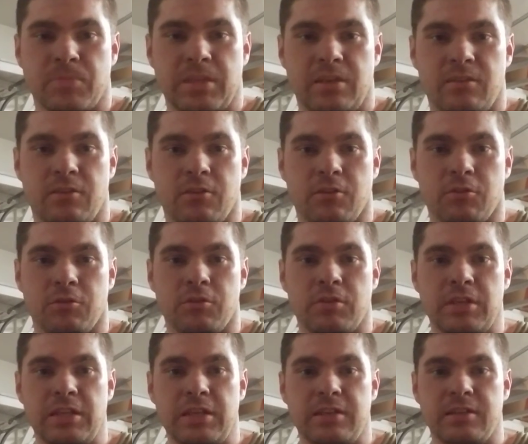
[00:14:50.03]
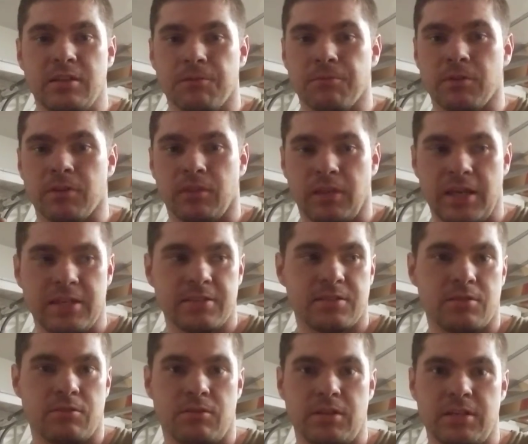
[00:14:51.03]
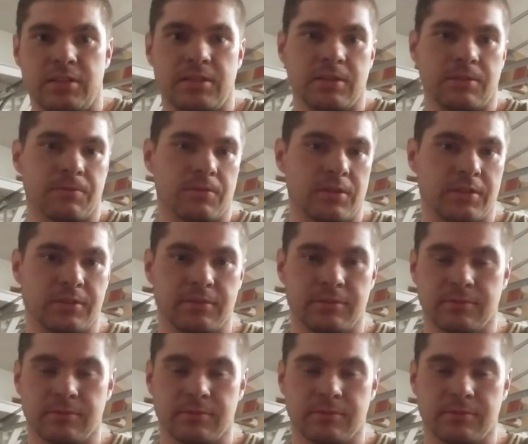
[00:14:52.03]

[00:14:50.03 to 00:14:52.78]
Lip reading: You need different lengths, you need different